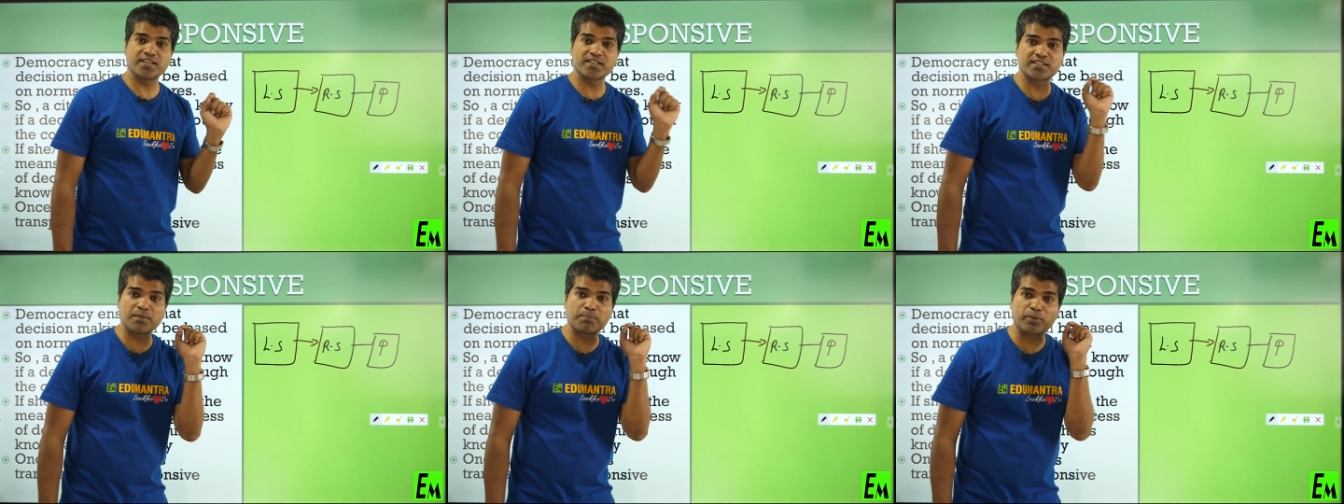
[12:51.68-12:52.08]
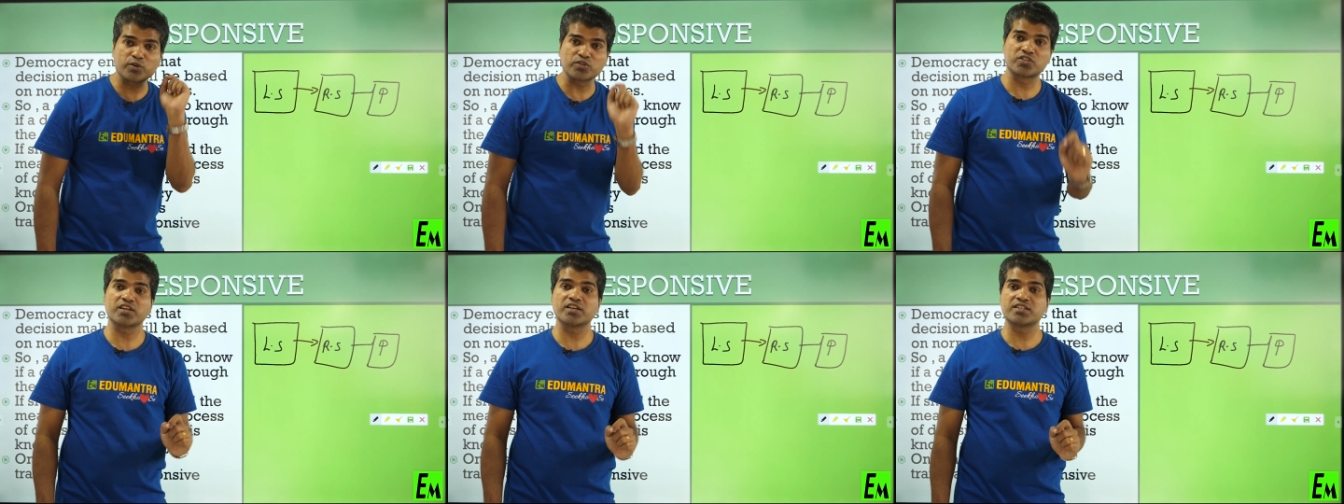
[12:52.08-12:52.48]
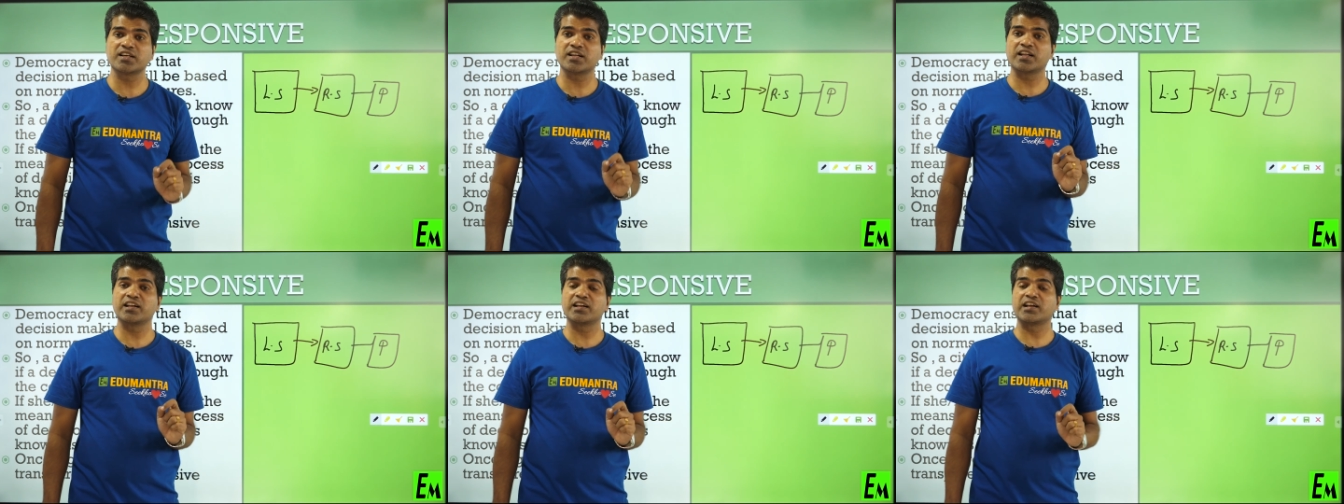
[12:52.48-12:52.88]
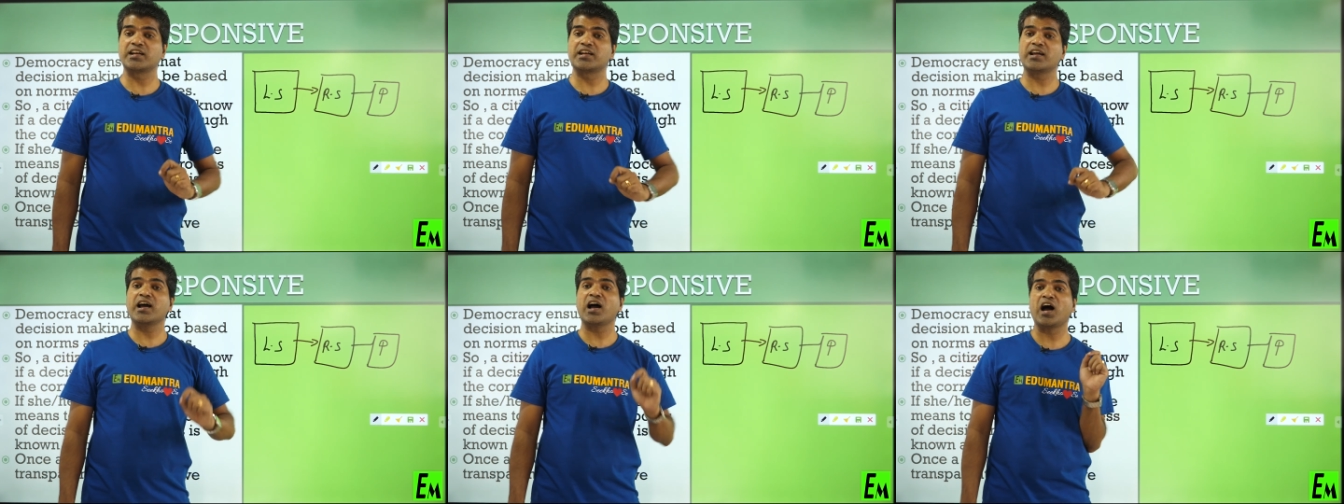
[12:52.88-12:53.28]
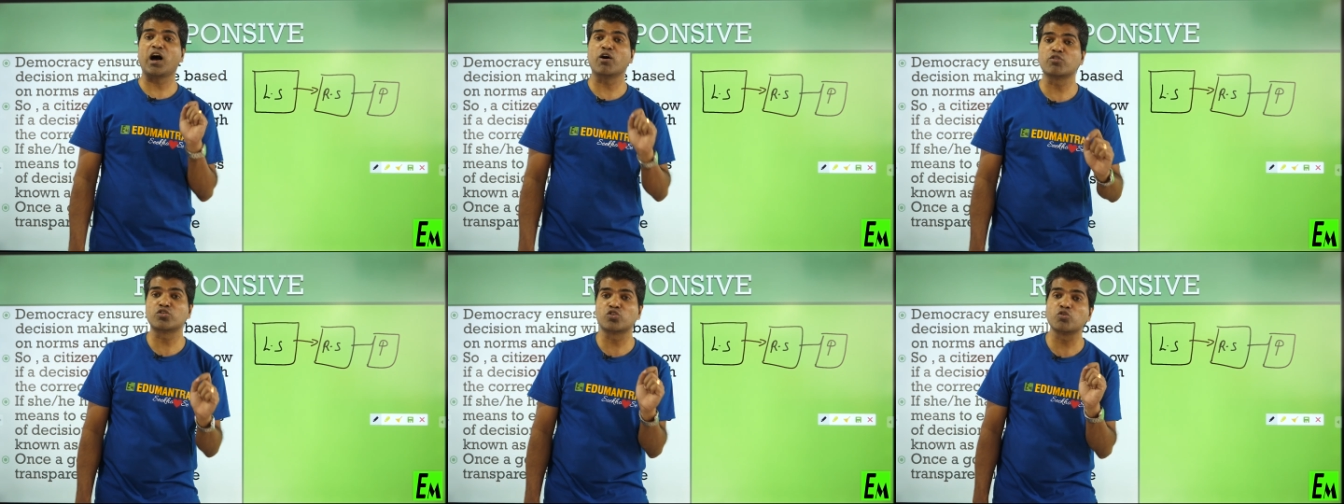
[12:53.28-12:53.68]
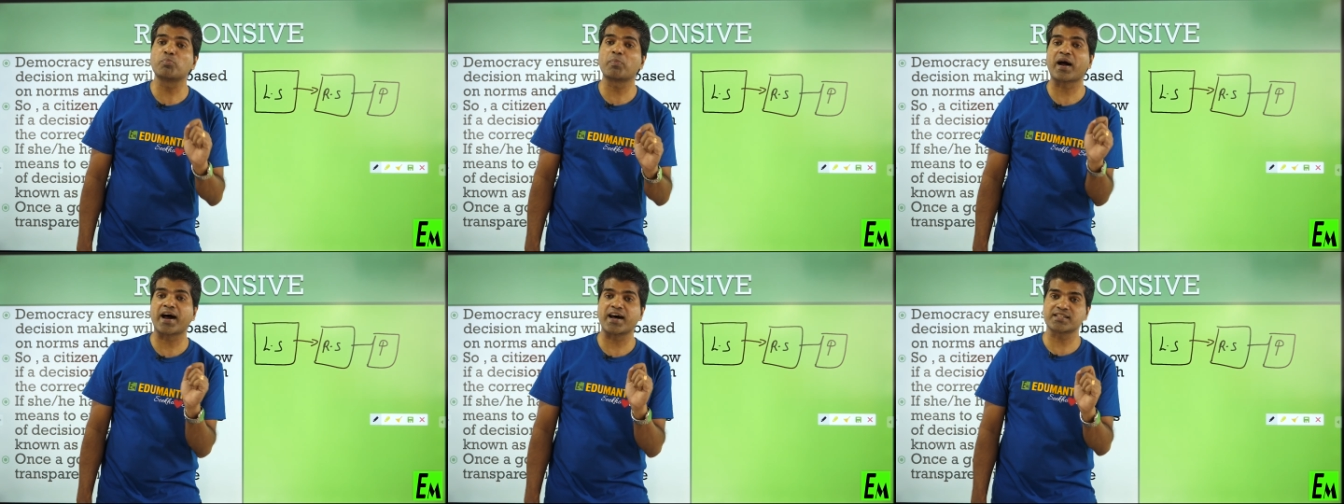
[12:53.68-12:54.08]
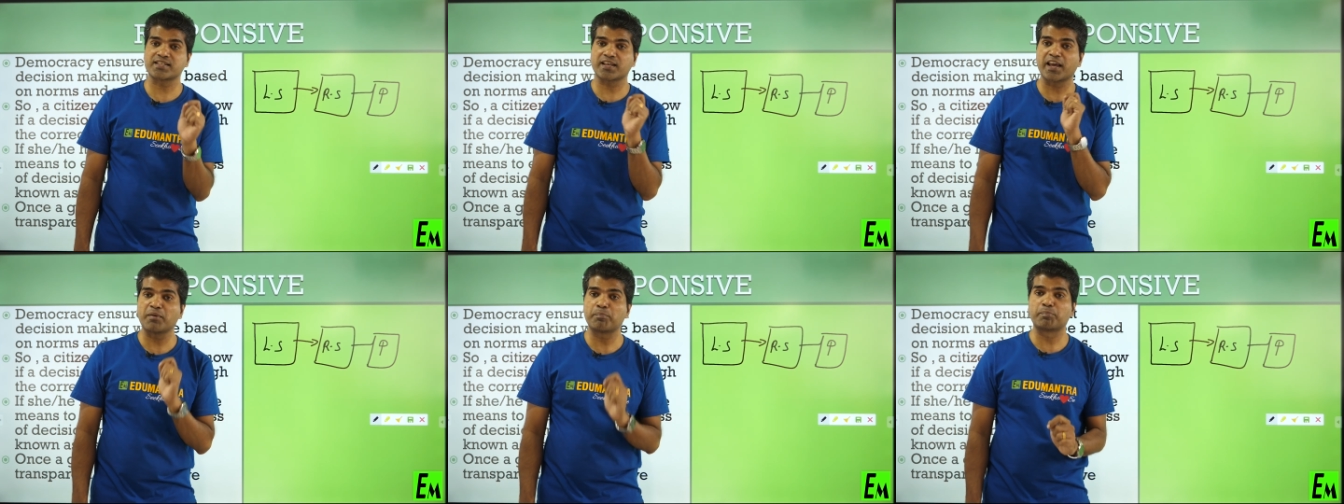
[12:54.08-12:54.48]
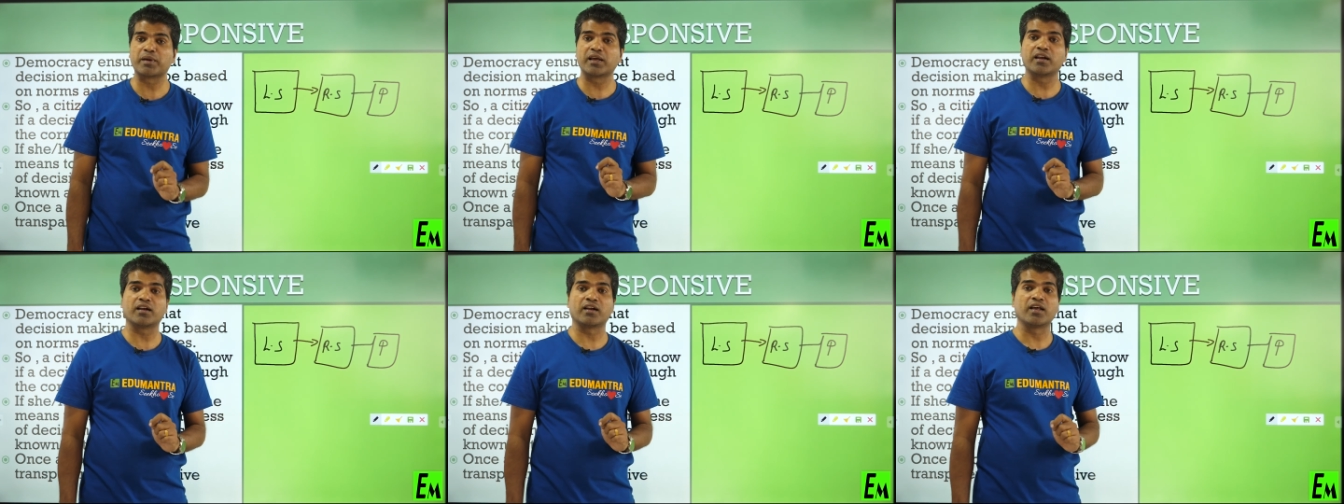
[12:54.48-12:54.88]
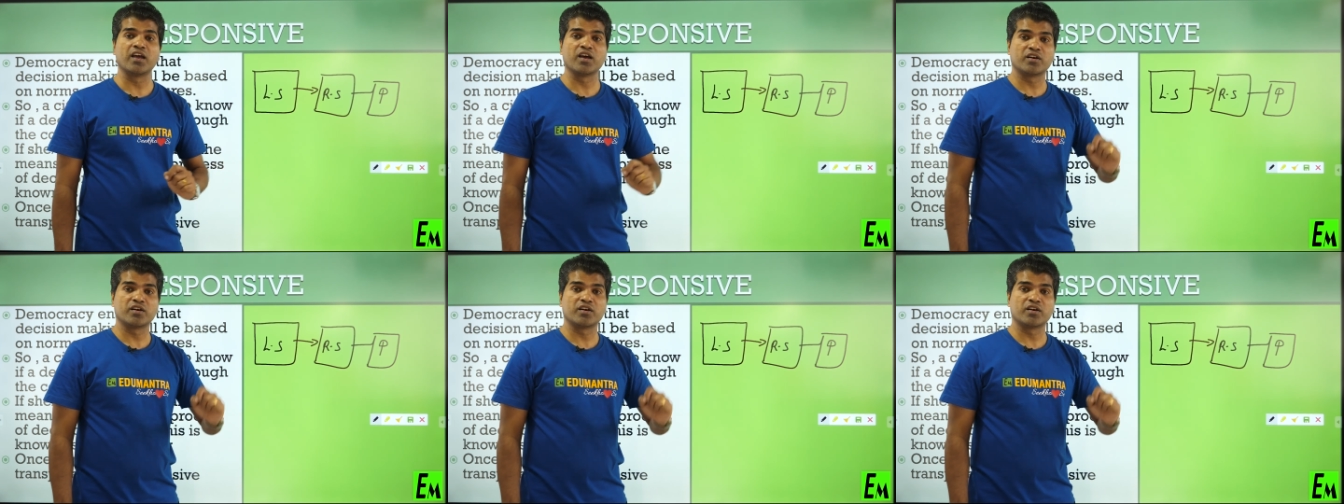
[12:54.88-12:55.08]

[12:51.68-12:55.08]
is the procedure in India how to pass a bill.